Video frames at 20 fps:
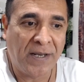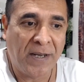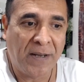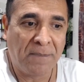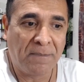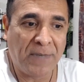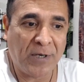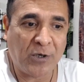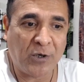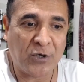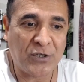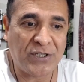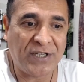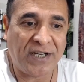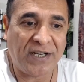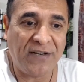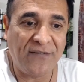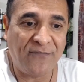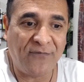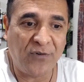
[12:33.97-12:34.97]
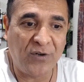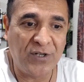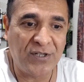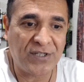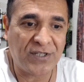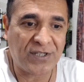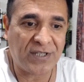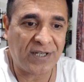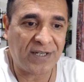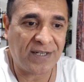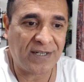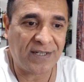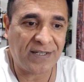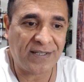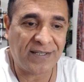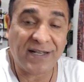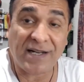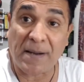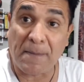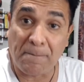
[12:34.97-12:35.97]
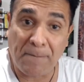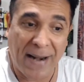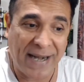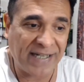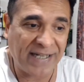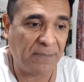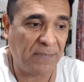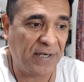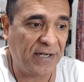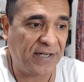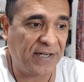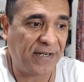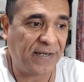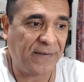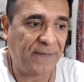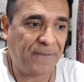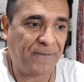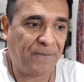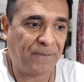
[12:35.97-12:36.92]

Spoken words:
because they influence the compatibility